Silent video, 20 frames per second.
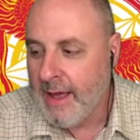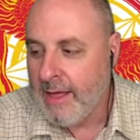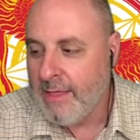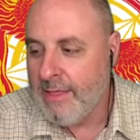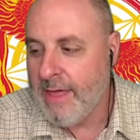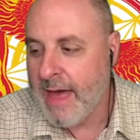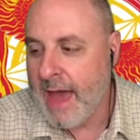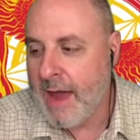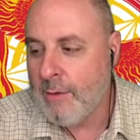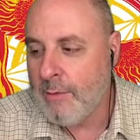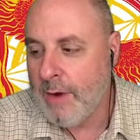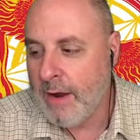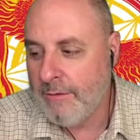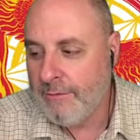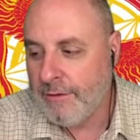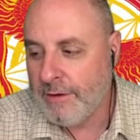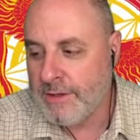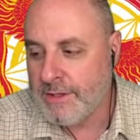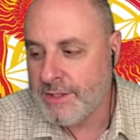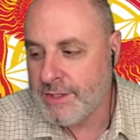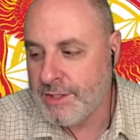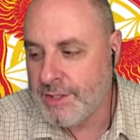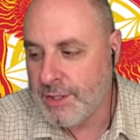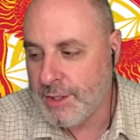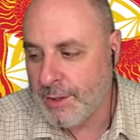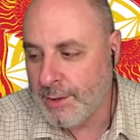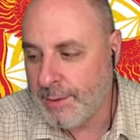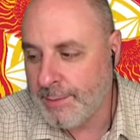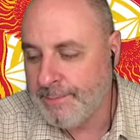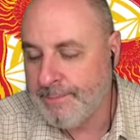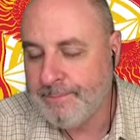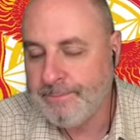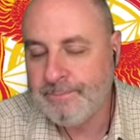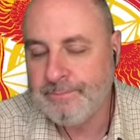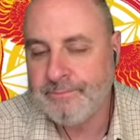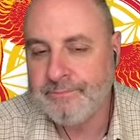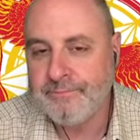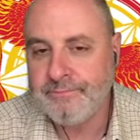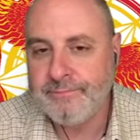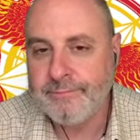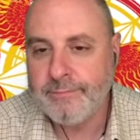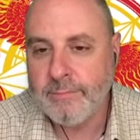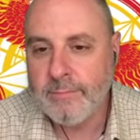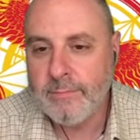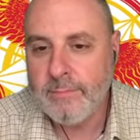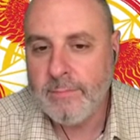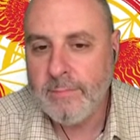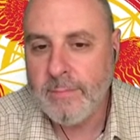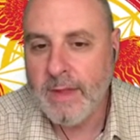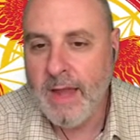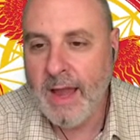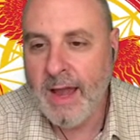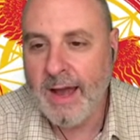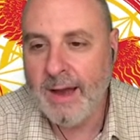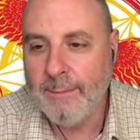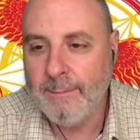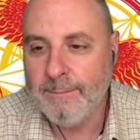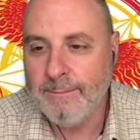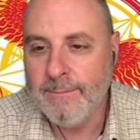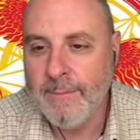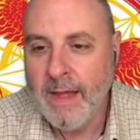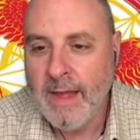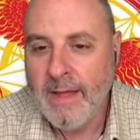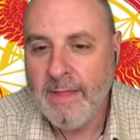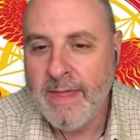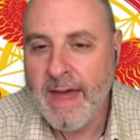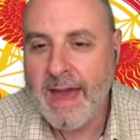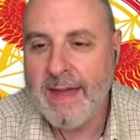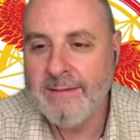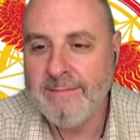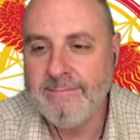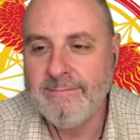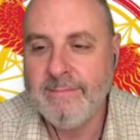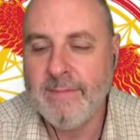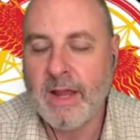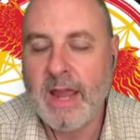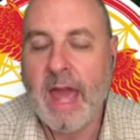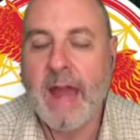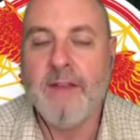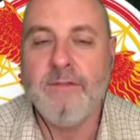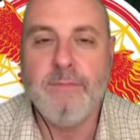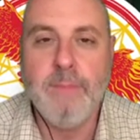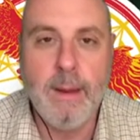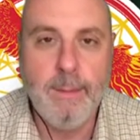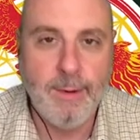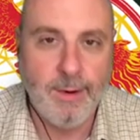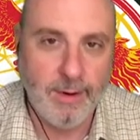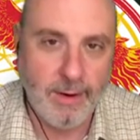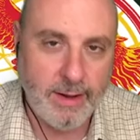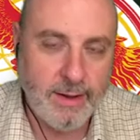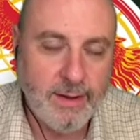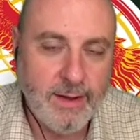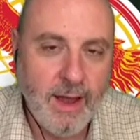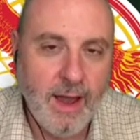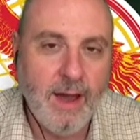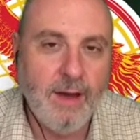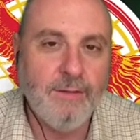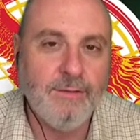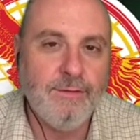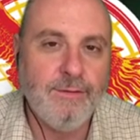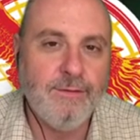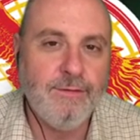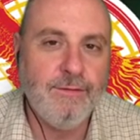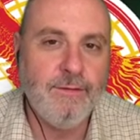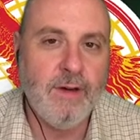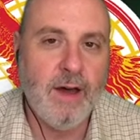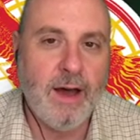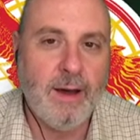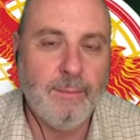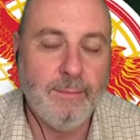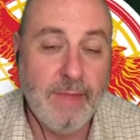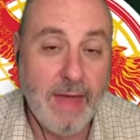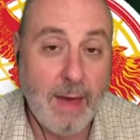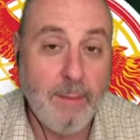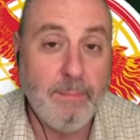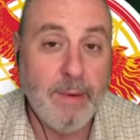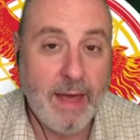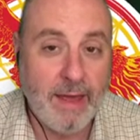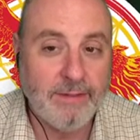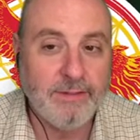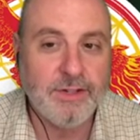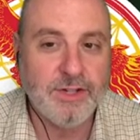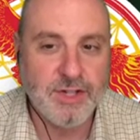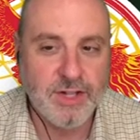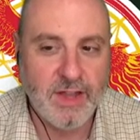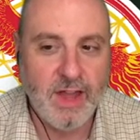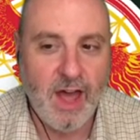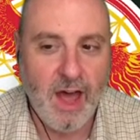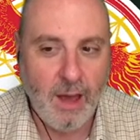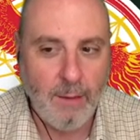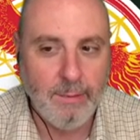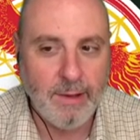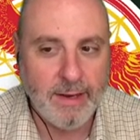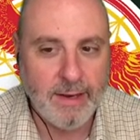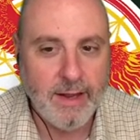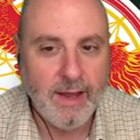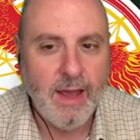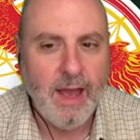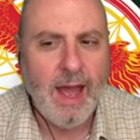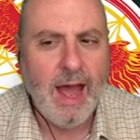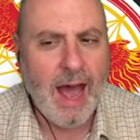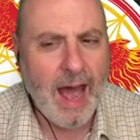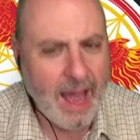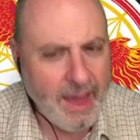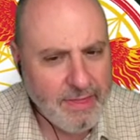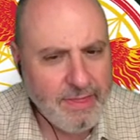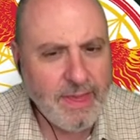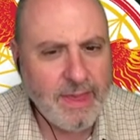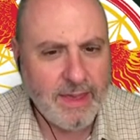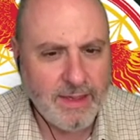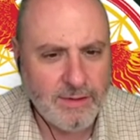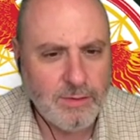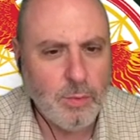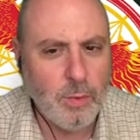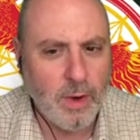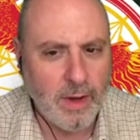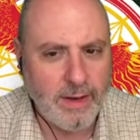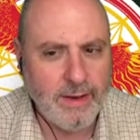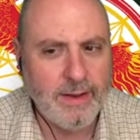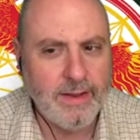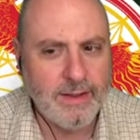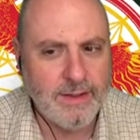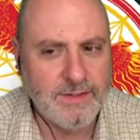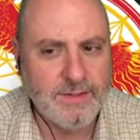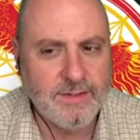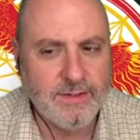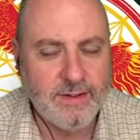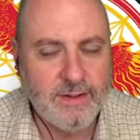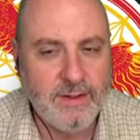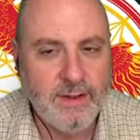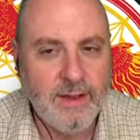That reference to um, that kind of memory of um, that passage in The Hobbit, I think is what is